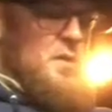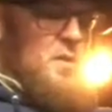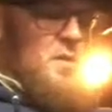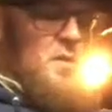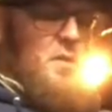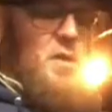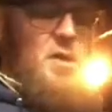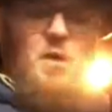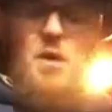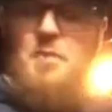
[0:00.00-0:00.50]

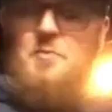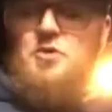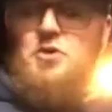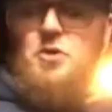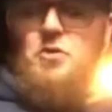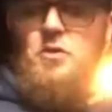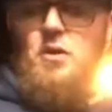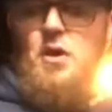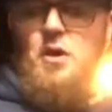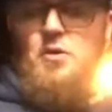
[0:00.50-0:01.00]
I'm
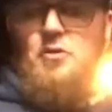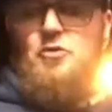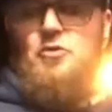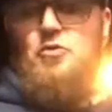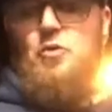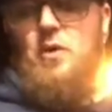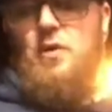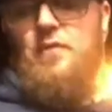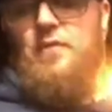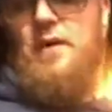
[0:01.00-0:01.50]
shooting
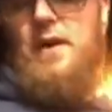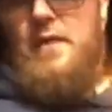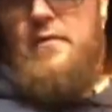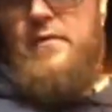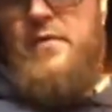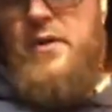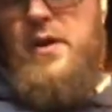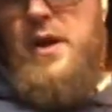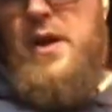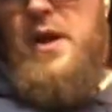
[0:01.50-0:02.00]

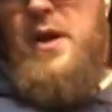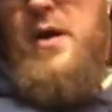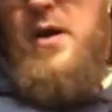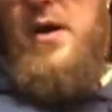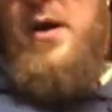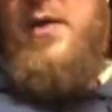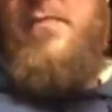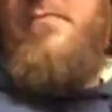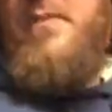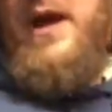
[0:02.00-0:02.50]
125 grain
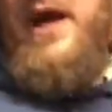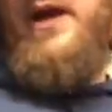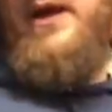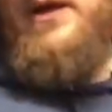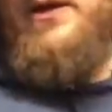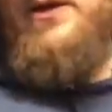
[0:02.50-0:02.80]
Magnus